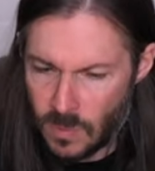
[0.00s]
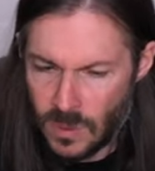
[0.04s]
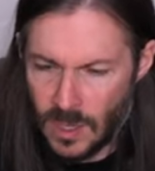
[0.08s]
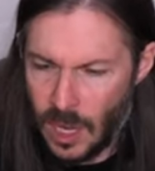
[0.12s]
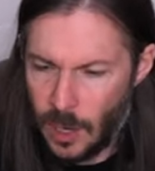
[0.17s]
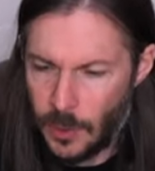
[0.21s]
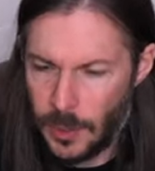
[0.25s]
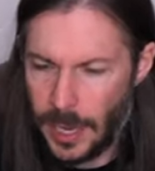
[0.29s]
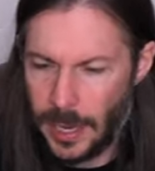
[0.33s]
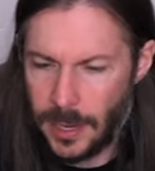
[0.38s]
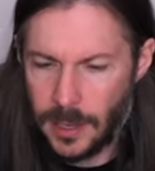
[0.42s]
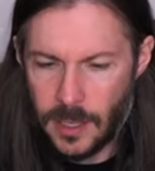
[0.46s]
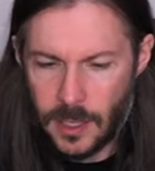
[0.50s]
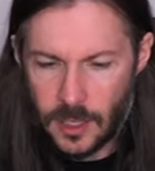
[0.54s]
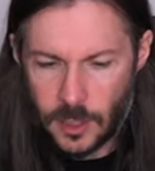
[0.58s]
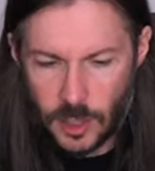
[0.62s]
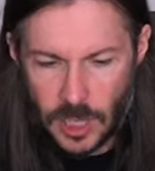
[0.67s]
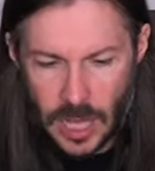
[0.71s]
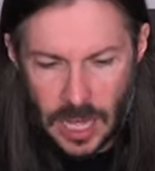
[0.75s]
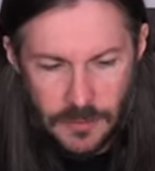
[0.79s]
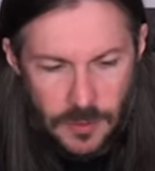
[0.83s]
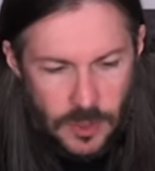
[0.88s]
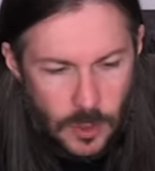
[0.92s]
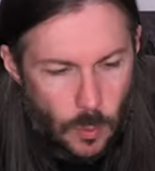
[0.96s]
Okay,
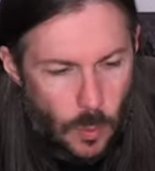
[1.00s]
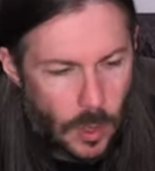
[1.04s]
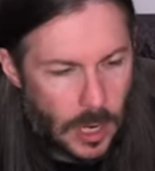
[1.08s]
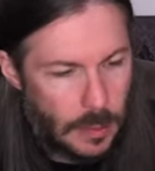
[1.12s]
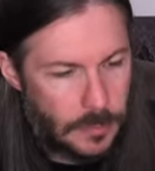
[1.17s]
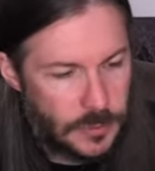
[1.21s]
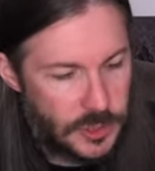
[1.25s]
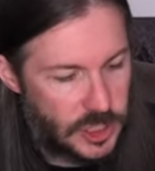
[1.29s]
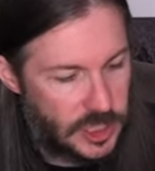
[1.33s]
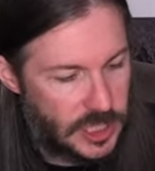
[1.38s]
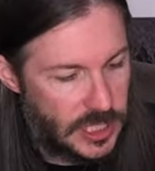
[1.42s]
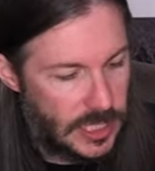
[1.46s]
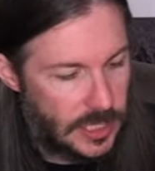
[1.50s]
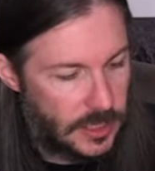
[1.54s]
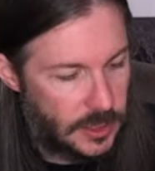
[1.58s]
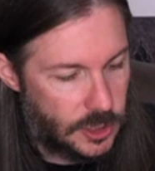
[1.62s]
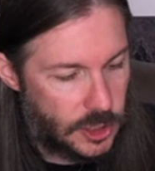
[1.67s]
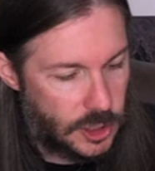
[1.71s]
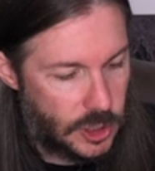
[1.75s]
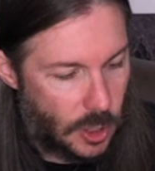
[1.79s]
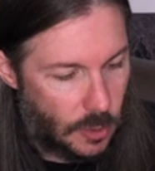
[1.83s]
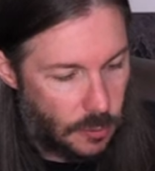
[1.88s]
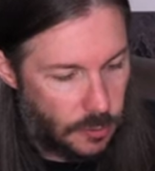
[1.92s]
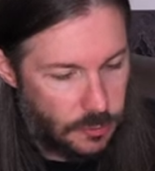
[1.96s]
loving what I'm seeing
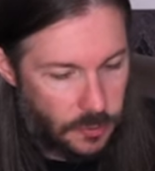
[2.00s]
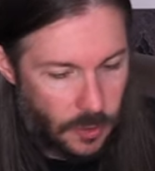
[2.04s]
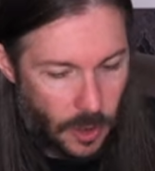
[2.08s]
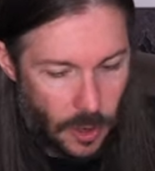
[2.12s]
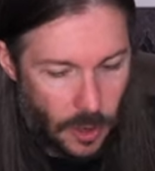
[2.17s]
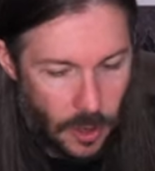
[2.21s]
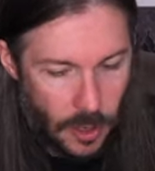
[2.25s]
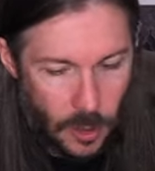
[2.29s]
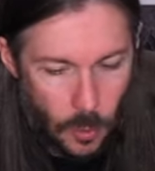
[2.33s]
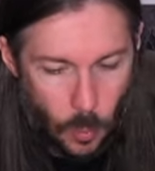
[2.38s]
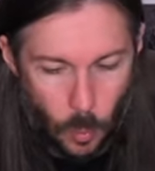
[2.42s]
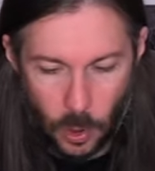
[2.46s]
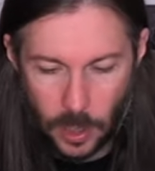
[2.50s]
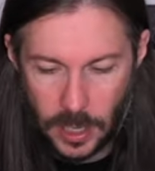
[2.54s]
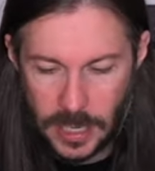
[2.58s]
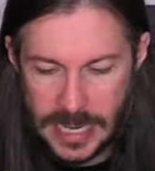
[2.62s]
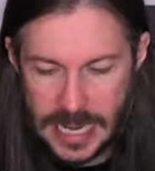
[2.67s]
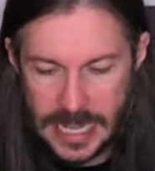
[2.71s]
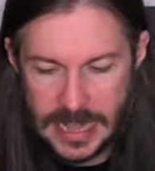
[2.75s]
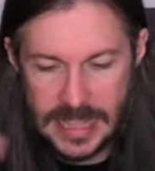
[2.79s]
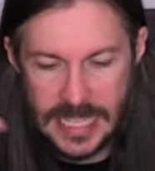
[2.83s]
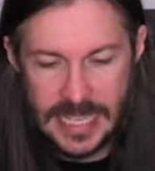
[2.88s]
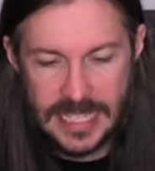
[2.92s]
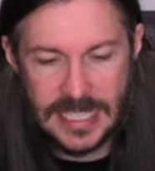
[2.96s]
so far. We're going to
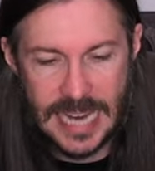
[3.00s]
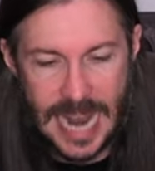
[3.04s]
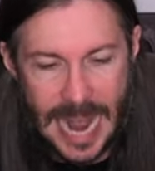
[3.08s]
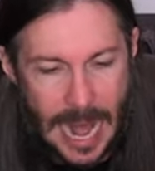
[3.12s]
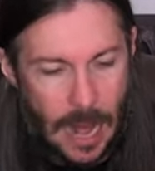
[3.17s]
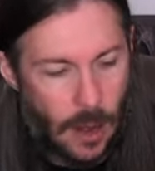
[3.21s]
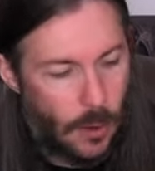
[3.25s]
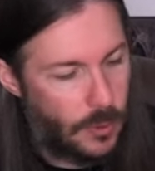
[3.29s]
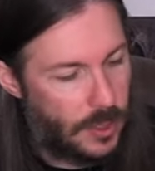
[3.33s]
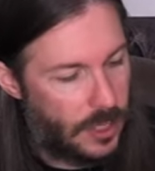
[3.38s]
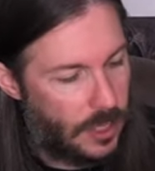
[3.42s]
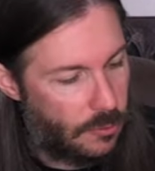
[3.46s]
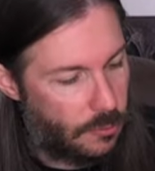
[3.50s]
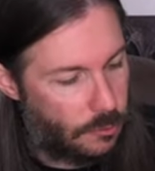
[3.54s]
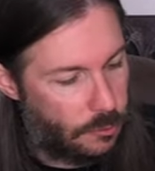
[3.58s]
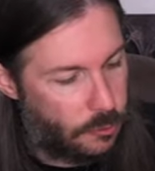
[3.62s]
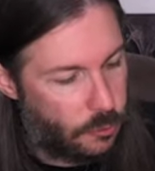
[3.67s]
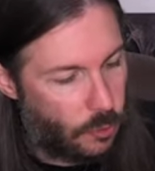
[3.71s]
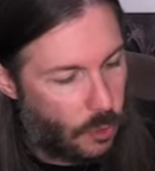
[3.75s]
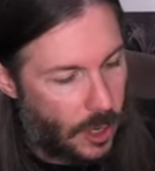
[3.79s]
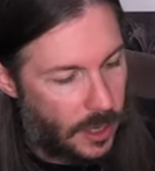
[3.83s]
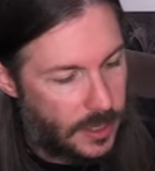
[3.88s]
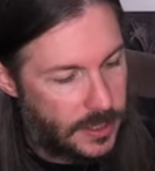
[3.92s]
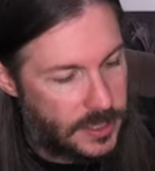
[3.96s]
get these out in
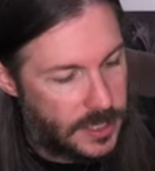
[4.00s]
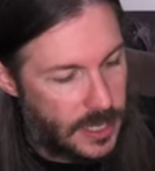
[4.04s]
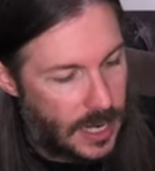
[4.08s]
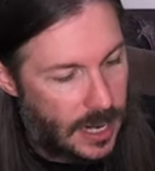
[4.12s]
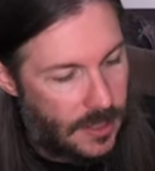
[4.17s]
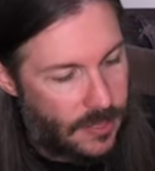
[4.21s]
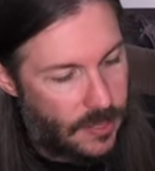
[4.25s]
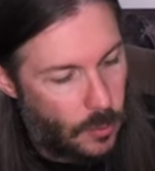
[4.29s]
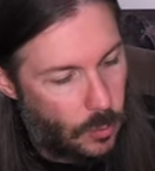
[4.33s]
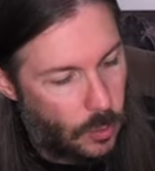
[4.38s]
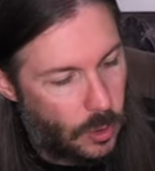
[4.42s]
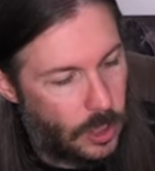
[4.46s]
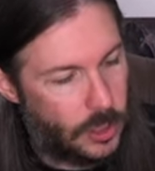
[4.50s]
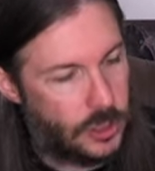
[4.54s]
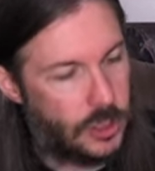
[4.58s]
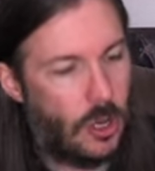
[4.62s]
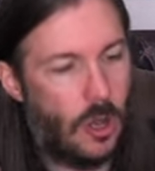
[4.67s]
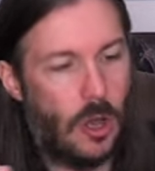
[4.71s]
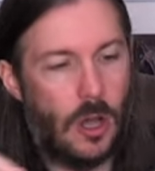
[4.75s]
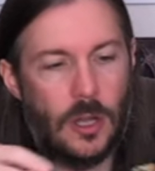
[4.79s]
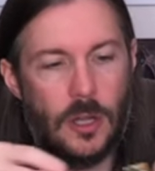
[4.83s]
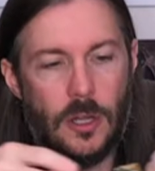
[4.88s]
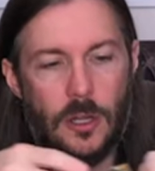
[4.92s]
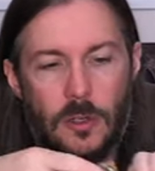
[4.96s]
front, and then we're going to
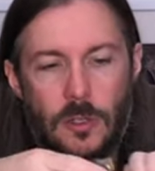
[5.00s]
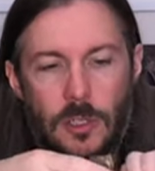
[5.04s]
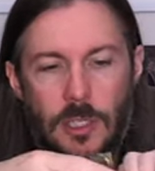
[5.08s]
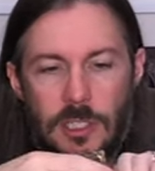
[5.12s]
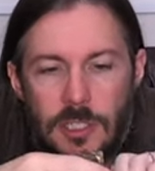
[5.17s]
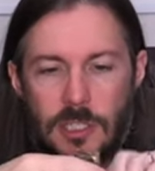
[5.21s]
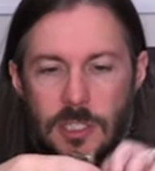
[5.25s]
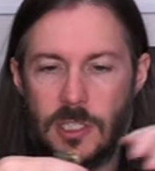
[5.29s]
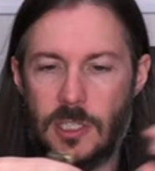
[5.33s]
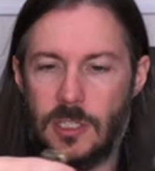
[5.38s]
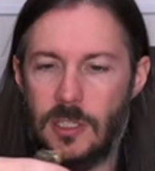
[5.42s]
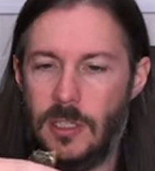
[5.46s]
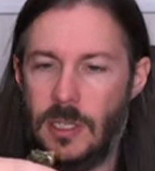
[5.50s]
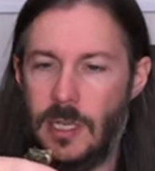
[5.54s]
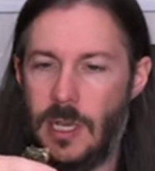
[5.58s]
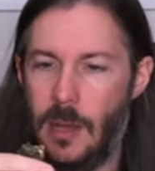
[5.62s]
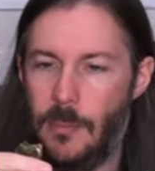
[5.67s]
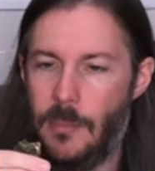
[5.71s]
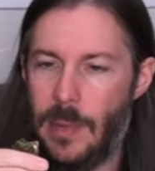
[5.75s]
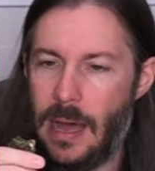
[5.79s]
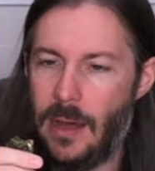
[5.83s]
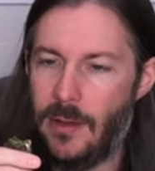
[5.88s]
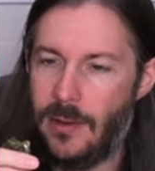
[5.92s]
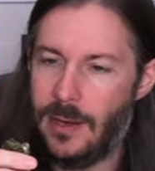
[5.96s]
talk holistically
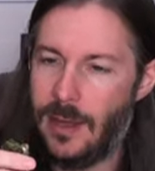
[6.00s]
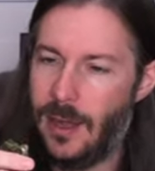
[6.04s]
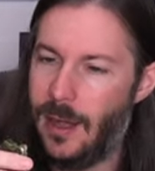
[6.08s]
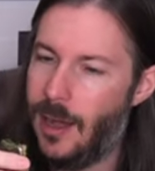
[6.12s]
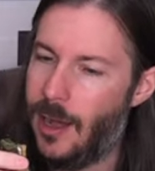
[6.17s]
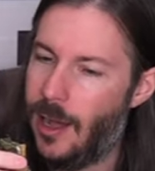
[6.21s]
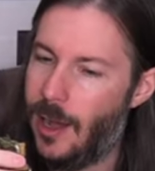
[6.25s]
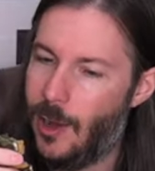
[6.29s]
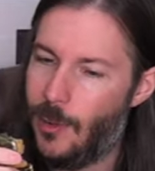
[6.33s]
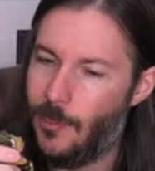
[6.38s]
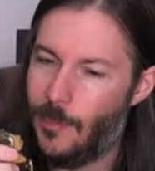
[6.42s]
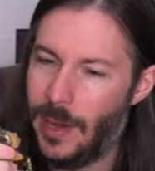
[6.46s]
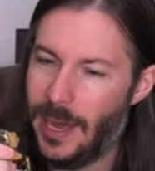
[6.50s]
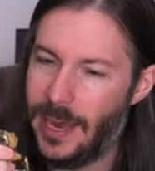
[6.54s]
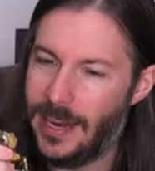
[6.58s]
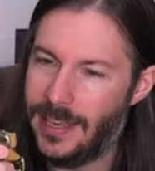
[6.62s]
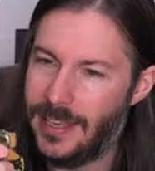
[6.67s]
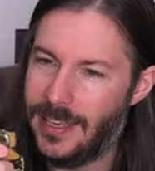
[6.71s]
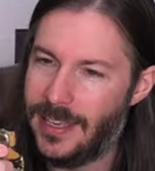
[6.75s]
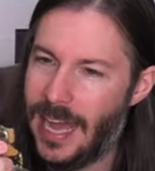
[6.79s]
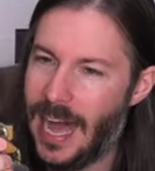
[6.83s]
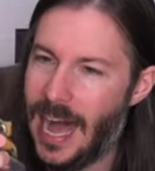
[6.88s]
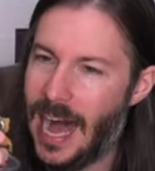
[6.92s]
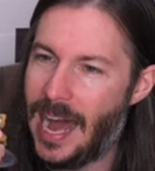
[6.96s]
about... Oh my
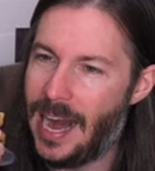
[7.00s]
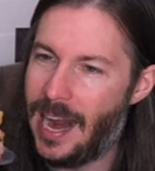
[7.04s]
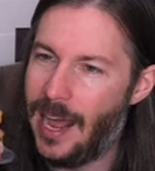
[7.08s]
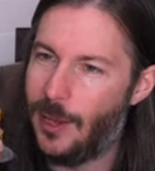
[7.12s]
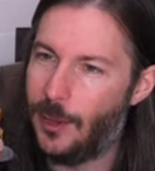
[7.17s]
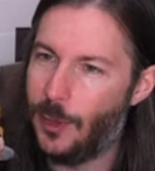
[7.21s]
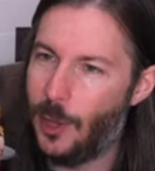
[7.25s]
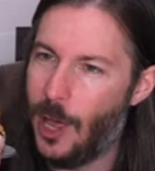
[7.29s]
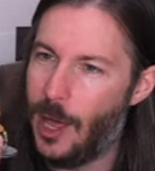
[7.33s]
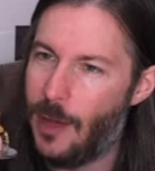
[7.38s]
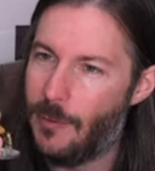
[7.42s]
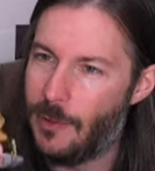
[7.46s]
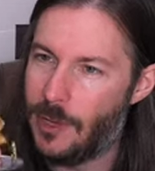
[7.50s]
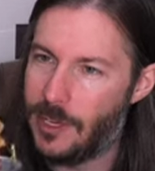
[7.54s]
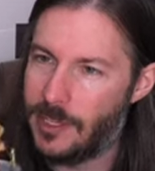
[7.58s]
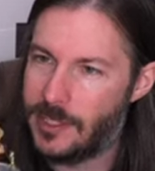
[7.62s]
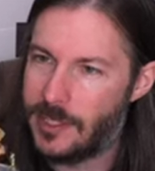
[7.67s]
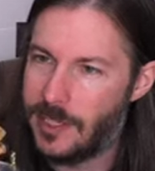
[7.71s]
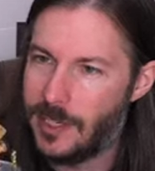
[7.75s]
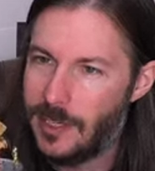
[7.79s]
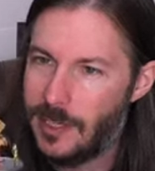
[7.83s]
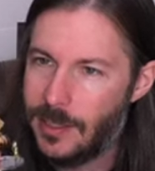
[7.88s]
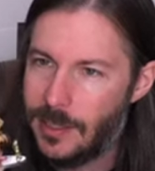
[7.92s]
god, I love it.